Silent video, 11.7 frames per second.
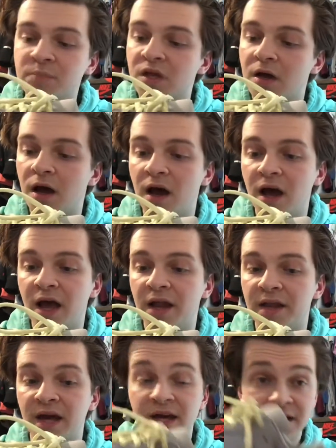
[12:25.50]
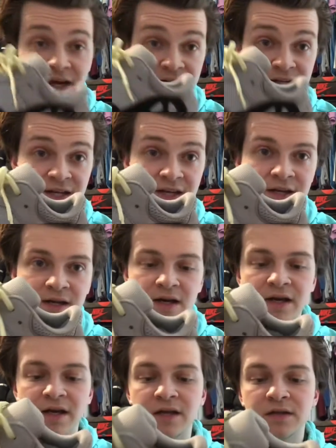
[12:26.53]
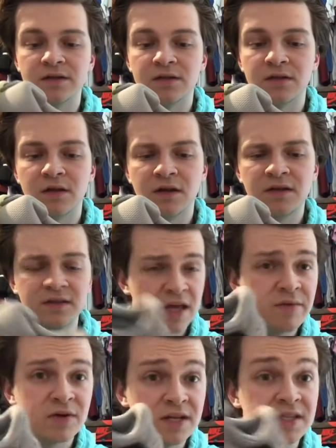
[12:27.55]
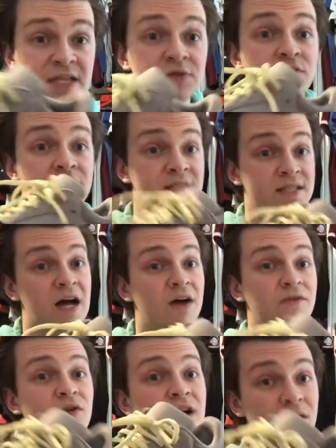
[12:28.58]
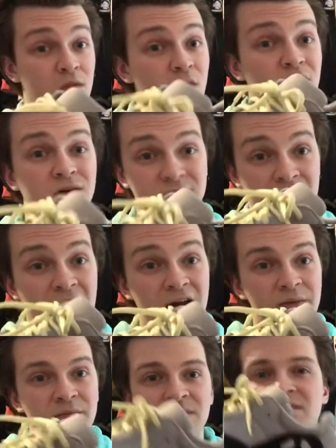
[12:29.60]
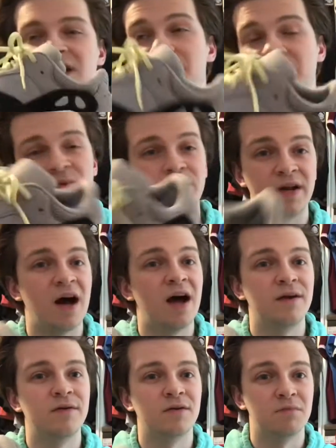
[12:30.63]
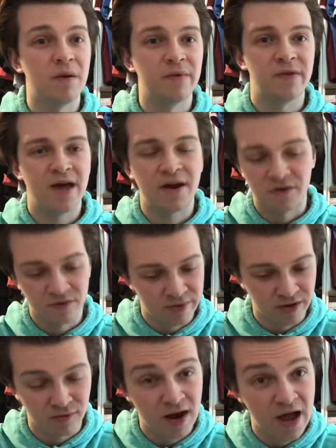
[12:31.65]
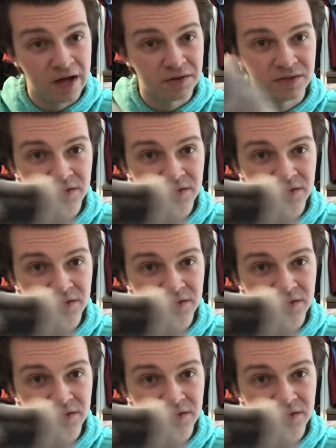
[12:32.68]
And I did, and look, these were in stock for a long time. A lot of people may not remember that or have been around.